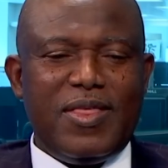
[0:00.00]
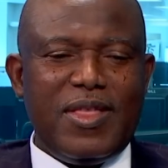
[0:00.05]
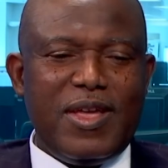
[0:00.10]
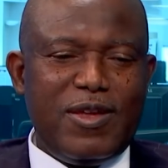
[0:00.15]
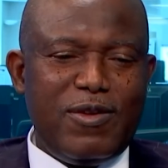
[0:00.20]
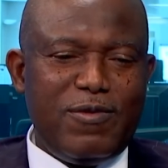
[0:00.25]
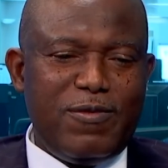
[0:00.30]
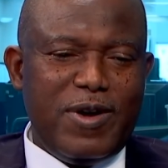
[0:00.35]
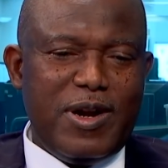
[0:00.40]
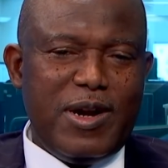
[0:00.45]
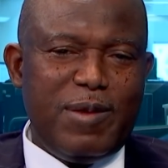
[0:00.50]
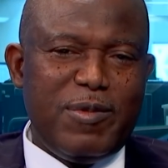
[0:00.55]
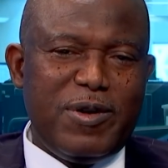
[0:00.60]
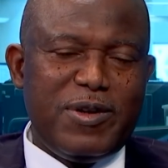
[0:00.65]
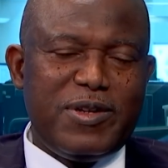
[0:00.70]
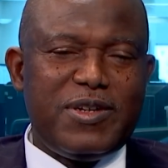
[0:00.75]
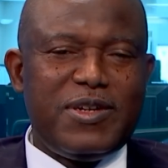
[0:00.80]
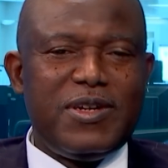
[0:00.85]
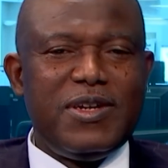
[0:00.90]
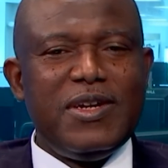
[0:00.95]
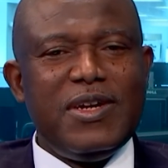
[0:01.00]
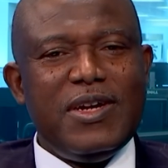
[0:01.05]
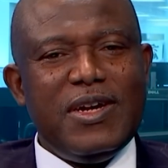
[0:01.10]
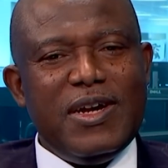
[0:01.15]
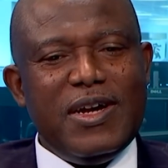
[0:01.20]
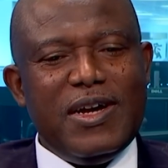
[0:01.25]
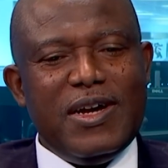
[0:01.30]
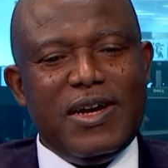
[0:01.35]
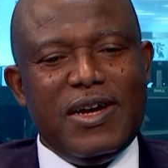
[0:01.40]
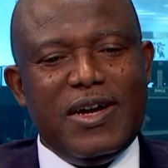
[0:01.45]
Thank you very much.
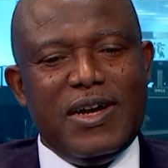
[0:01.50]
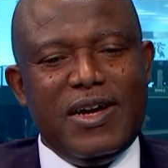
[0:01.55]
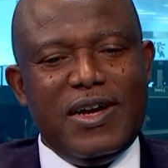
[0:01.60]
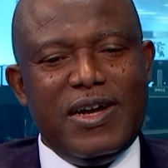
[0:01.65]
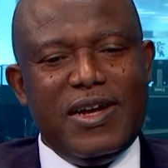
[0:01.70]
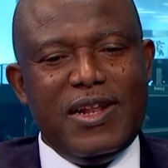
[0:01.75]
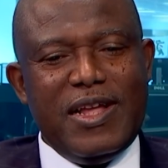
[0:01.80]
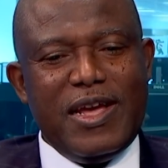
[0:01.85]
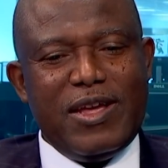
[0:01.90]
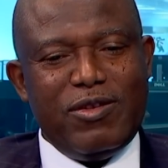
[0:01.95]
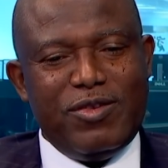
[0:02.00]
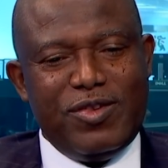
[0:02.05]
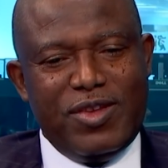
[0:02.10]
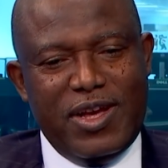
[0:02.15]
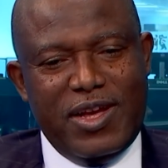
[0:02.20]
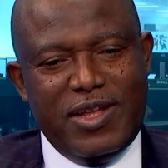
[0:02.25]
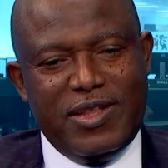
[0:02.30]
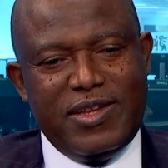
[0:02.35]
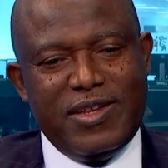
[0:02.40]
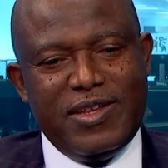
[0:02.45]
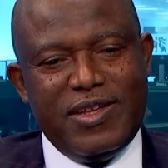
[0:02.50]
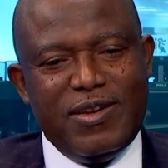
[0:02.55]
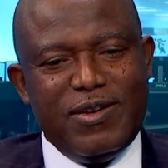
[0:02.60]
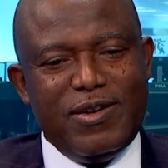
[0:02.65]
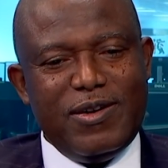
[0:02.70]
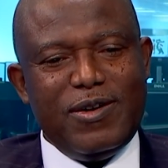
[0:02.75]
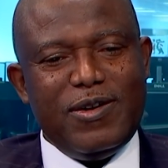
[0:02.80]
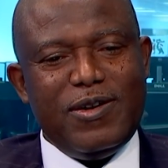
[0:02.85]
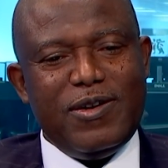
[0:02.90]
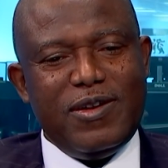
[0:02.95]
Like you said,
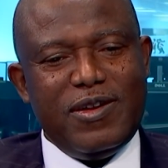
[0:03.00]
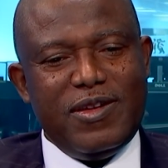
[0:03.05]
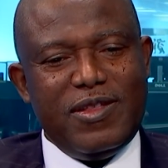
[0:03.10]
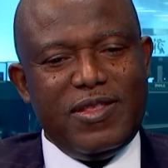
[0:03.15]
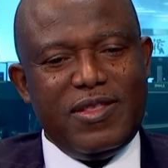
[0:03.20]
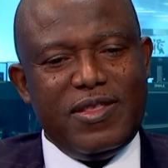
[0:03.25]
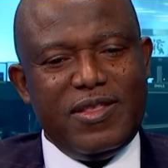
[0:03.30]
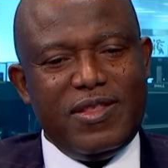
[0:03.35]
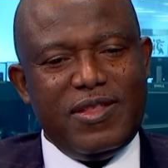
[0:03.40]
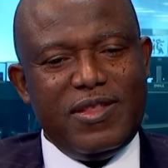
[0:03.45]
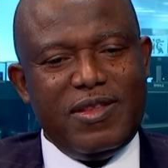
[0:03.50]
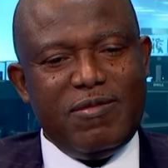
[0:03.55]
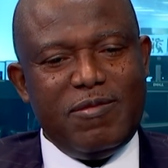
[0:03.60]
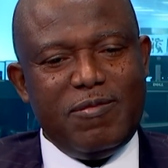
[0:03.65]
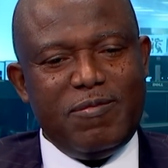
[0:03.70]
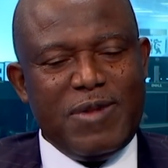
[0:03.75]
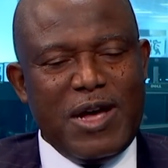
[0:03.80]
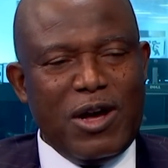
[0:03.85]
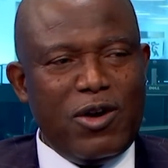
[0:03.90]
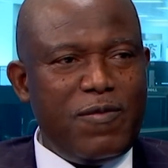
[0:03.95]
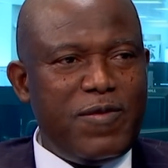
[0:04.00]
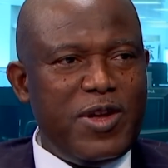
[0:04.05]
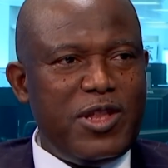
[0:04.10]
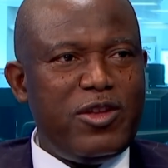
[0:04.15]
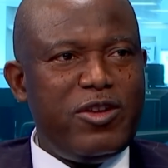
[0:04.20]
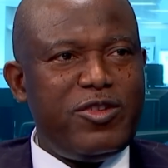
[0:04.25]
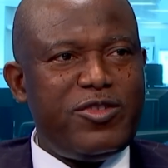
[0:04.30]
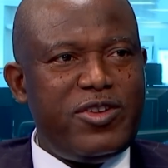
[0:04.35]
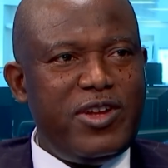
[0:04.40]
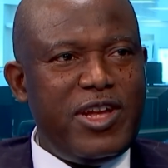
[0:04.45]
Bank of
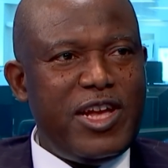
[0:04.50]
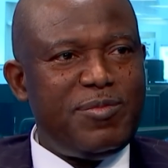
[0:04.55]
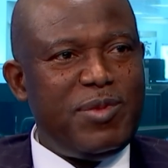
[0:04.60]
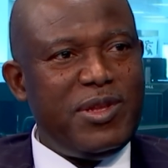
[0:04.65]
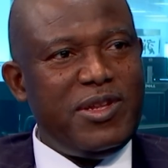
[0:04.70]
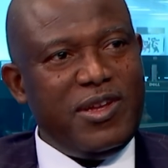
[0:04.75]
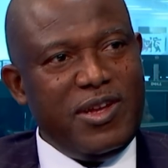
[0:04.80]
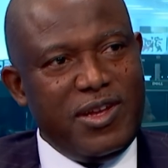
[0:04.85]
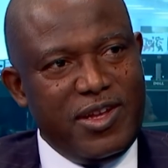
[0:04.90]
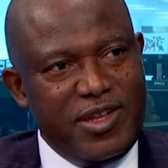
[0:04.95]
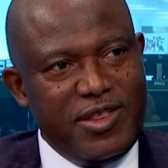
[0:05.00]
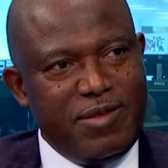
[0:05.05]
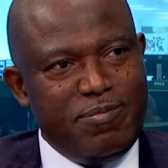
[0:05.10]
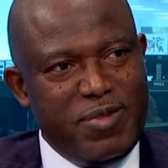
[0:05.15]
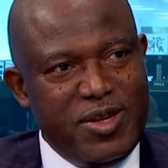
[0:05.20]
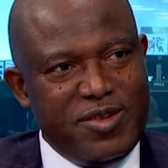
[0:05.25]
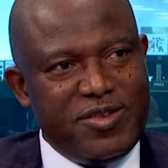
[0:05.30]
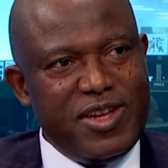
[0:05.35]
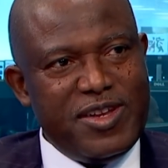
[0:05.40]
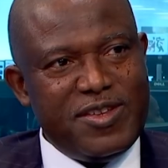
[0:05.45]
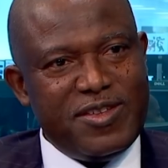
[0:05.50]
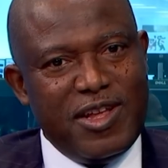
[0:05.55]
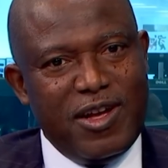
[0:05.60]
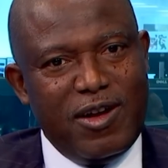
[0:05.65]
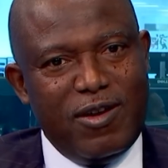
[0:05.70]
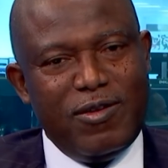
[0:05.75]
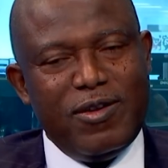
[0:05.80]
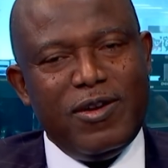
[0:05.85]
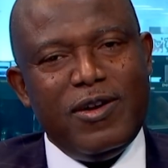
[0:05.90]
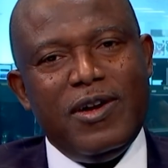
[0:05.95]
Industry has been in business
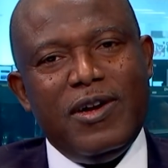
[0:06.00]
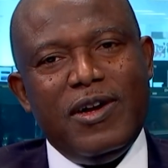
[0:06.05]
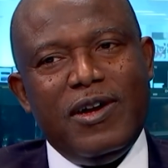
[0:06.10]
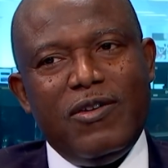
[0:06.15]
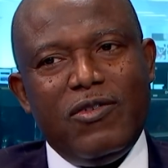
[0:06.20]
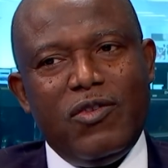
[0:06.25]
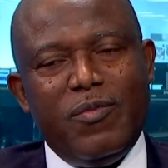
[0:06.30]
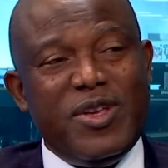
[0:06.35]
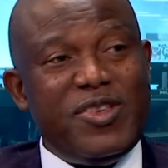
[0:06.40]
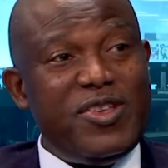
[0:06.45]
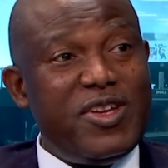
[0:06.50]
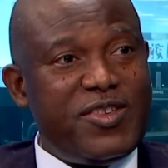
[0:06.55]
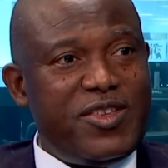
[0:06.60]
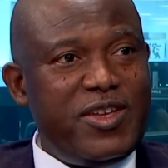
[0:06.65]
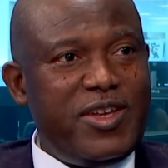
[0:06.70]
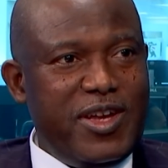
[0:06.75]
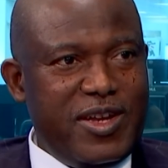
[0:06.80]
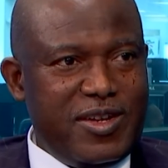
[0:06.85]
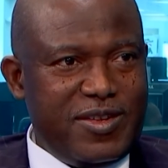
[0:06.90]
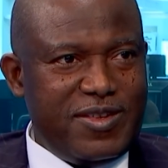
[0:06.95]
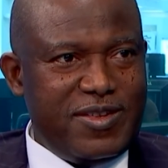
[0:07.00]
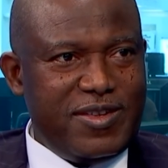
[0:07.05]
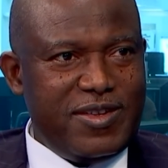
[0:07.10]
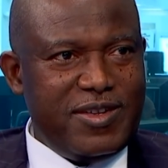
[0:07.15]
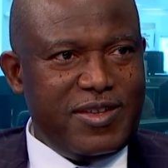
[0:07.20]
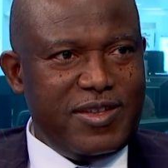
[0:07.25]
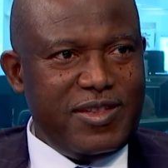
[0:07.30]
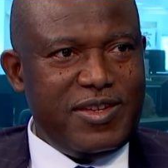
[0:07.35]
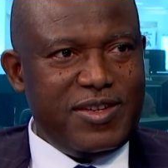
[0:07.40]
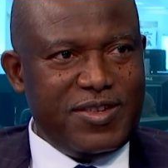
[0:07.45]
now, will be 60 years
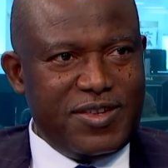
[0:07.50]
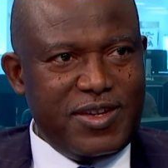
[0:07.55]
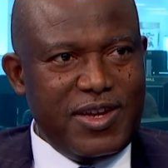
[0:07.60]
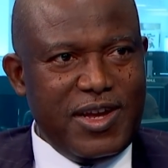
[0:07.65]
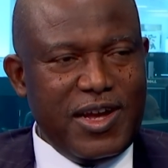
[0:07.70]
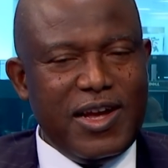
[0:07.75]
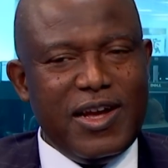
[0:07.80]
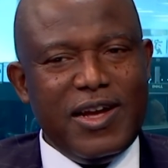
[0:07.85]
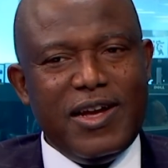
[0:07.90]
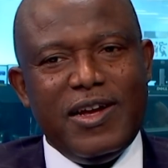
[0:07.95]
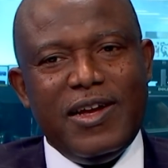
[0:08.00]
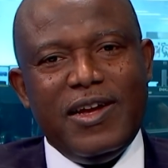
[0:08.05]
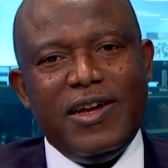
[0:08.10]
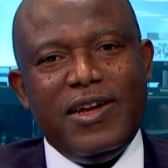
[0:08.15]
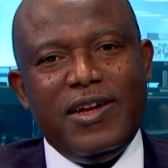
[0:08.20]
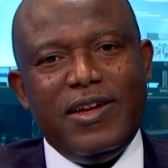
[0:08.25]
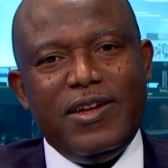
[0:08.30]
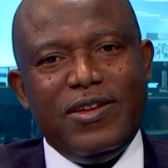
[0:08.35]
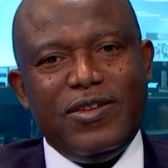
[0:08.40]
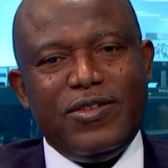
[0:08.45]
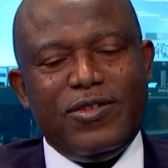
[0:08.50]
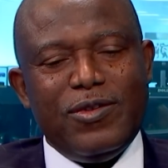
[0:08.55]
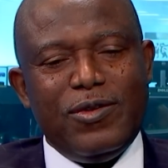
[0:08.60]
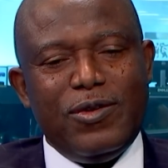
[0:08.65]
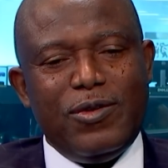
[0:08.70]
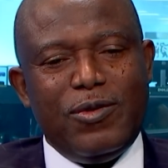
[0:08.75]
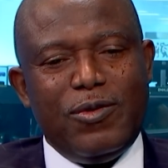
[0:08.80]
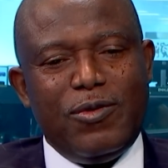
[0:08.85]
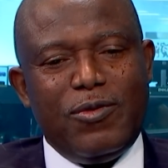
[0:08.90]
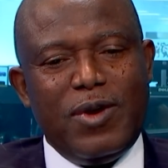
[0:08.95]
this year.
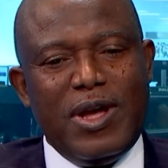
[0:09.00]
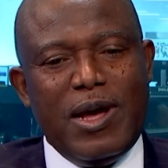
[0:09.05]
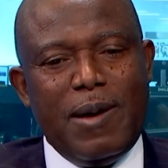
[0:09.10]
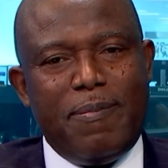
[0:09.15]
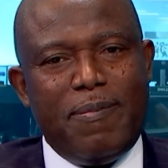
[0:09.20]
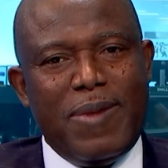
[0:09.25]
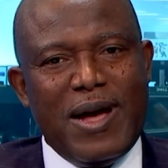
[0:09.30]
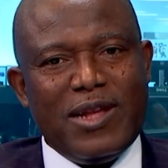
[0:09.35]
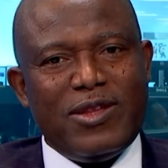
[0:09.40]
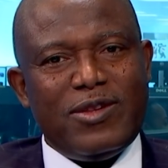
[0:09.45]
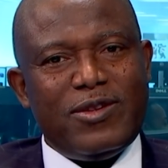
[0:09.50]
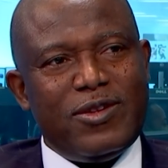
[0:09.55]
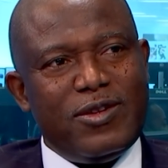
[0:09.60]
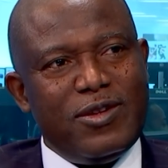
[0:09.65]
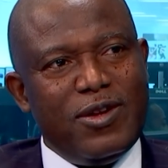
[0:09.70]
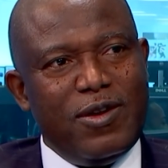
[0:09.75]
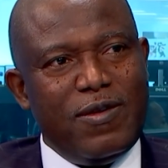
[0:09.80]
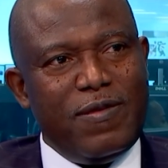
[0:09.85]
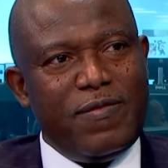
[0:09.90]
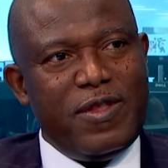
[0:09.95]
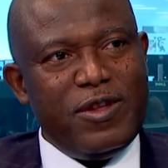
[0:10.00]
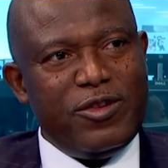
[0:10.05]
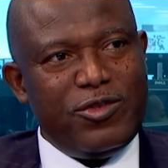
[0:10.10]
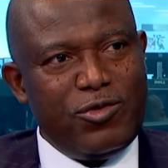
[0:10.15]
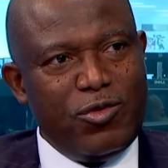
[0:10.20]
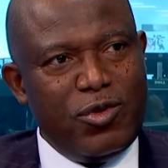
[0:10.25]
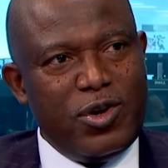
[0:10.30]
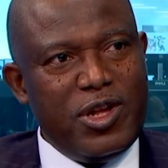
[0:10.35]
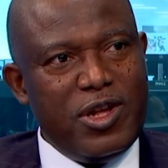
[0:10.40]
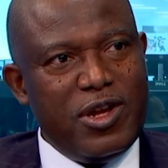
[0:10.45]
So we are part of the
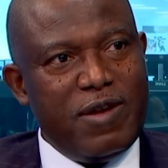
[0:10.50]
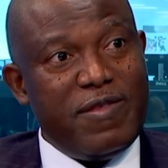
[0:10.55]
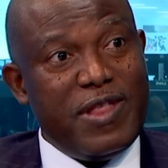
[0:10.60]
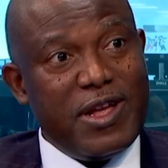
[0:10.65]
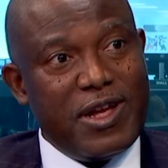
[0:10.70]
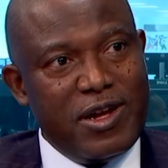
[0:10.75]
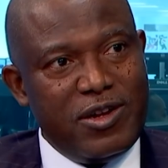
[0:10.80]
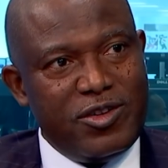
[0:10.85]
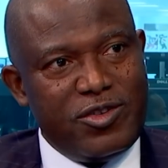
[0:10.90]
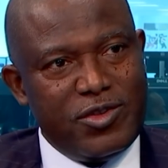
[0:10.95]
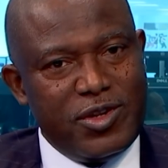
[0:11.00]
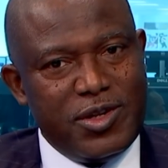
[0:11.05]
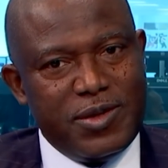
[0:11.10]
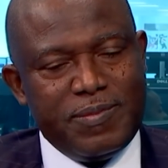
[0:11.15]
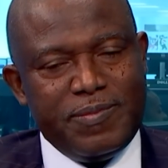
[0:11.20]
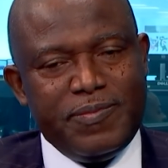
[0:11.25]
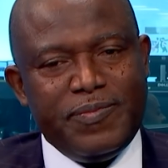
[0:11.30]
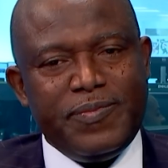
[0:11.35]
story of the country.